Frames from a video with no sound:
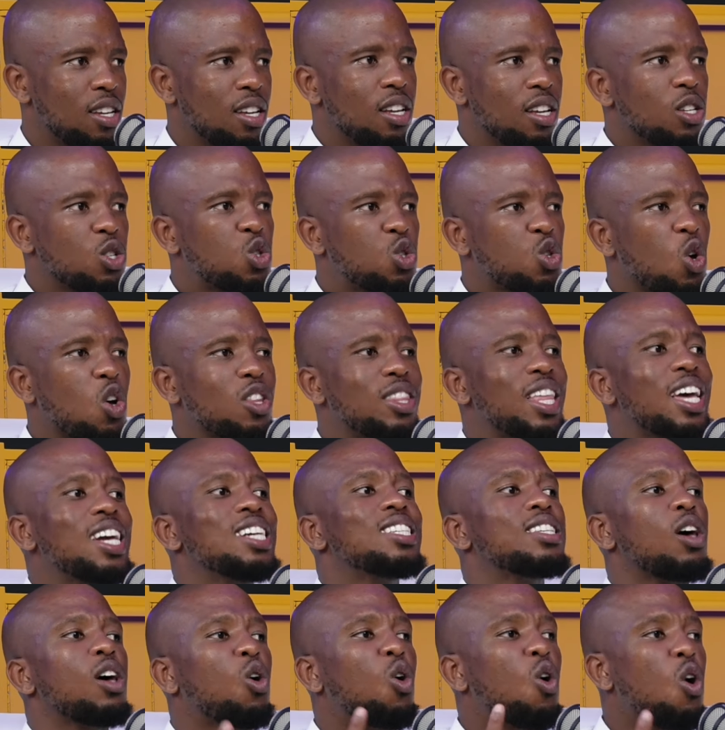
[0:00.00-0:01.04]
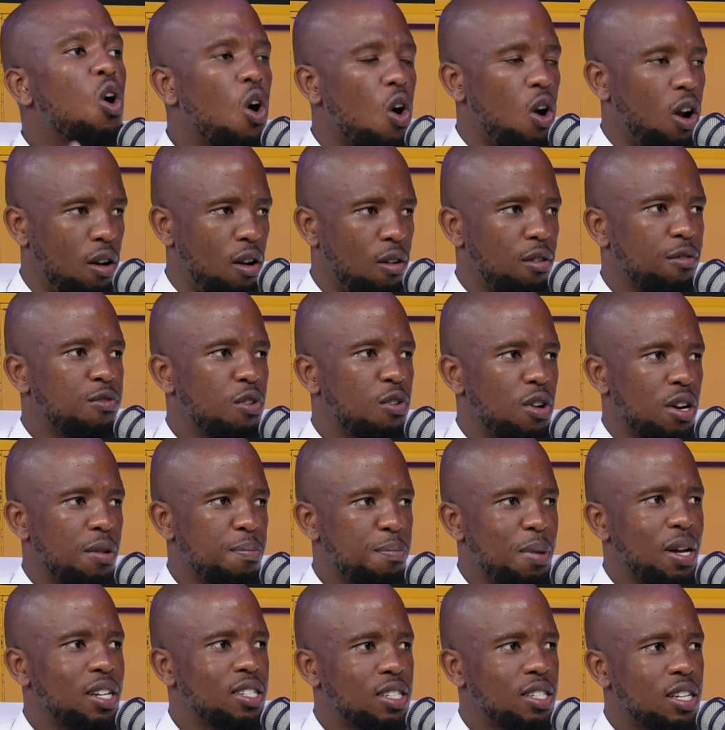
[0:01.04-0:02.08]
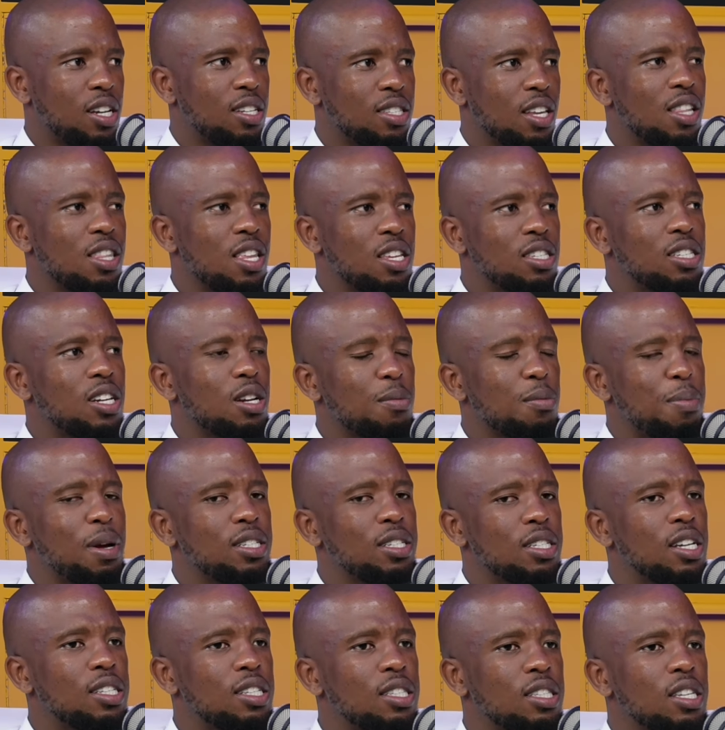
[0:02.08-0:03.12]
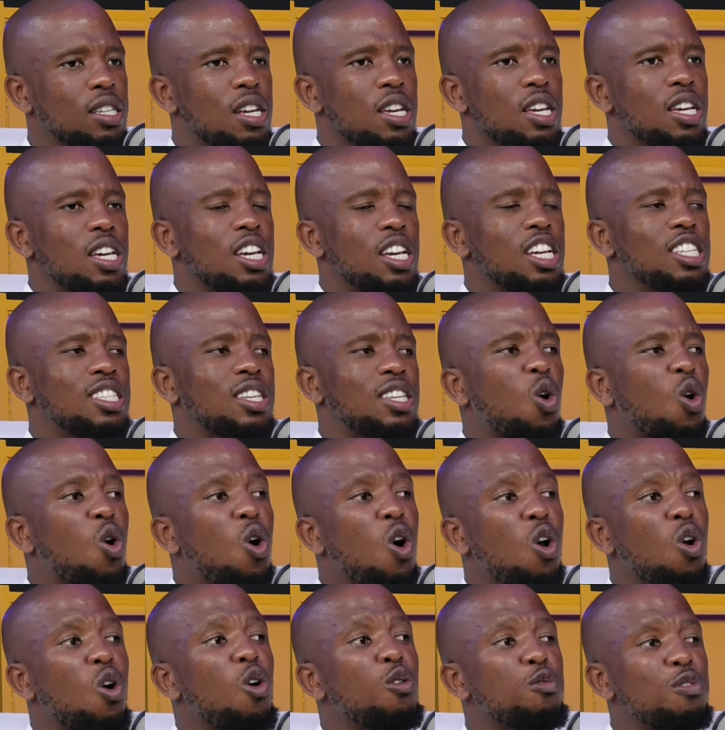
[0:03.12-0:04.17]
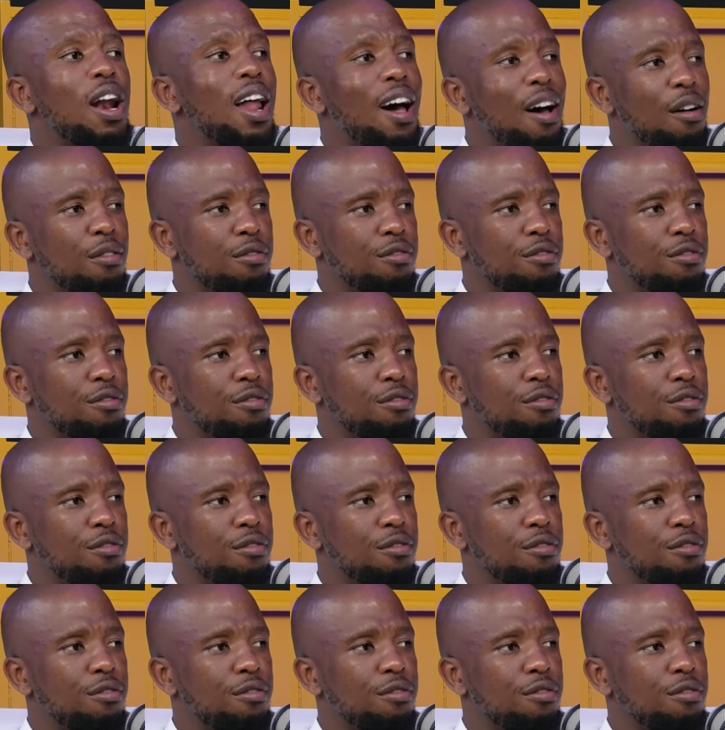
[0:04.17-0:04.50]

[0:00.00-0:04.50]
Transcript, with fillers: Yeah. So there is a call for repentance. And this repentance is a call of love.